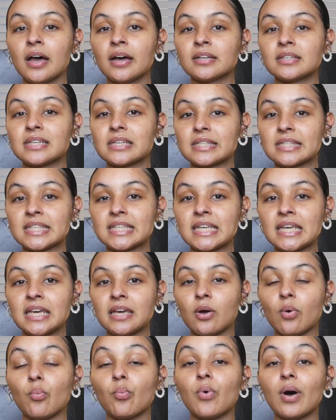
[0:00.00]
to see
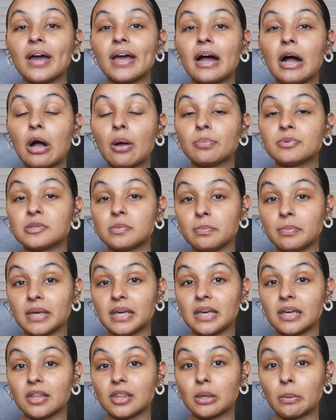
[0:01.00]
what helped
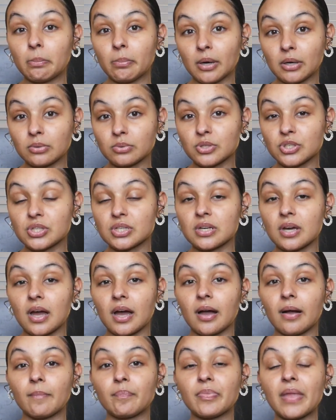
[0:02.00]
me the most.
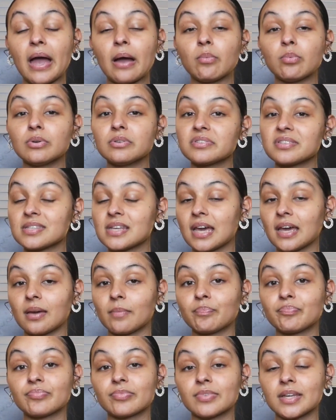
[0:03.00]
I will
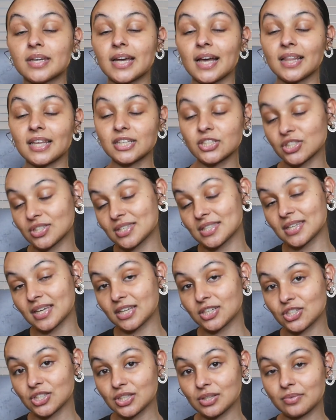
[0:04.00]
say the dilation
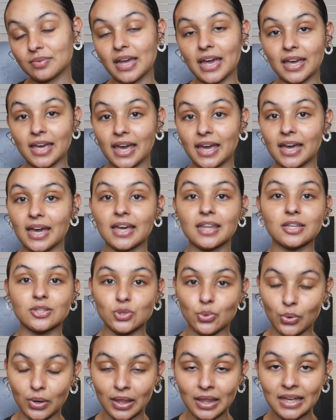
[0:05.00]
station, aka the
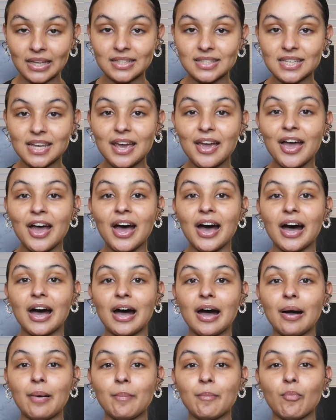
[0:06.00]
toilet,
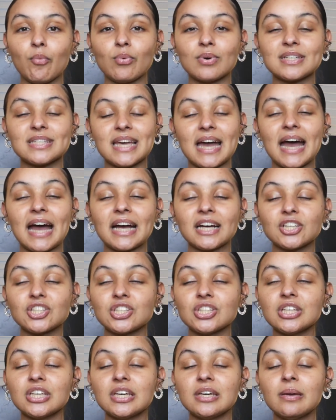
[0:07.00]
was
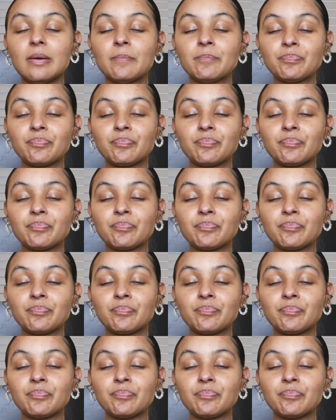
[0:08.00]
actually,